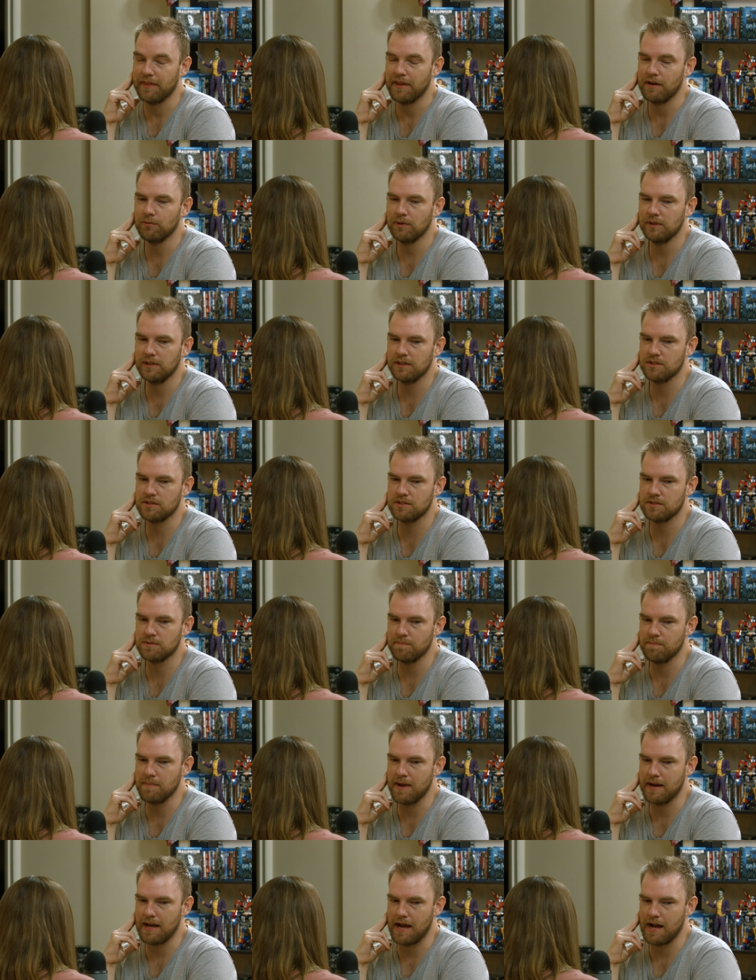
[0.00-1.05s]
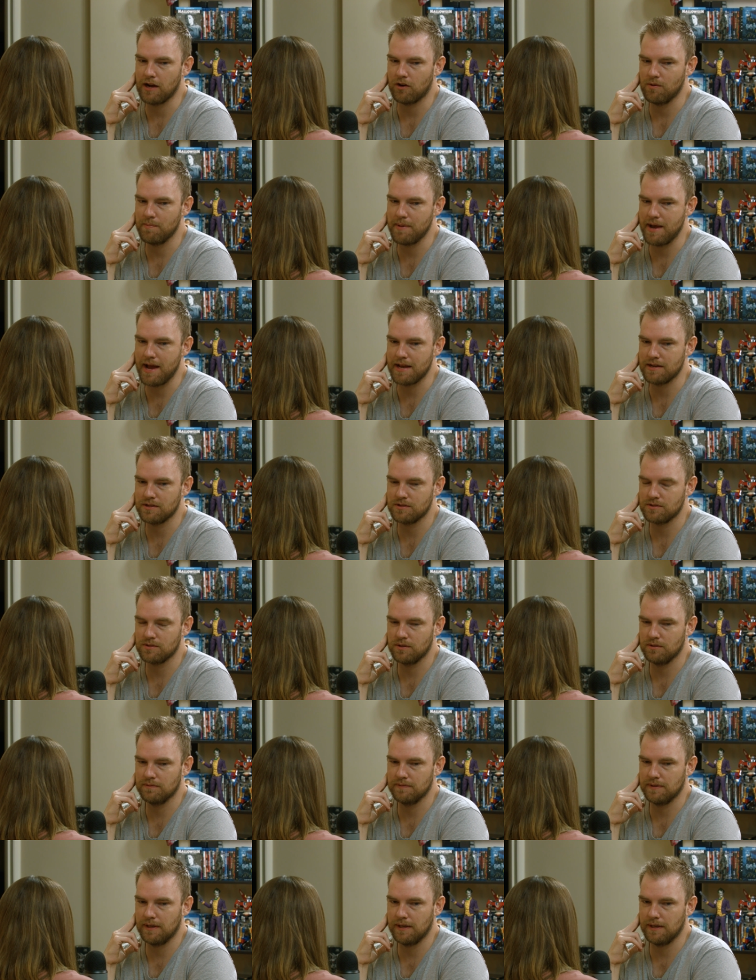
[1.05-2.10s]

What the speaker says: they really just made Aquaman sort of